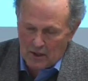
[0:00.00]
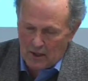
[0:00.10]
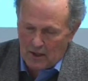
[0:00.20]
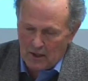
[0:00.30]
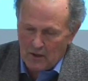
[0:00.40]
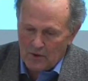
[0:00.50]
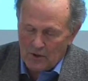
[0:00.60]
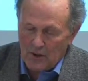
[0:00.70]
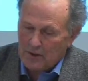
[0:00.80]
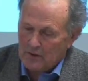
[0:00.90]

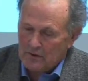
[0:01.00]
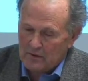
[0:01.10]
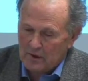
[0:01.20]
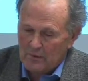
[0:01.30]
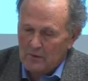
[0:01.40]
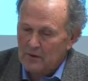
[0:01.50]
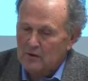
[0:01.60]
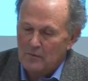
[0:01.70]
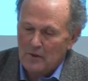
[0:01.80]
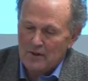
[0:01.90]
looking at capital
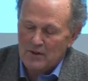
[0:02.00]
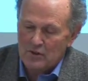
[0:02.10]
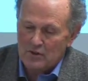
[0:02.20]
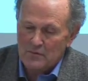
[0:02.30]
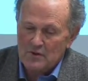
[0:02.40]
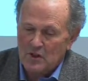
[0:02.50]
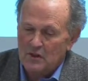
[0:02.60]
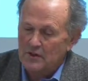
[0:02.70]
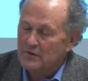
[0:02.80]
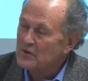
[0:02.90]
accumulation and
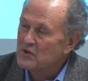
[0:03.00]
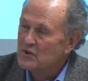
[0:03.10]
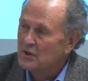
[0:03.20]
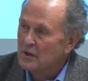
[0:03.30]
resilience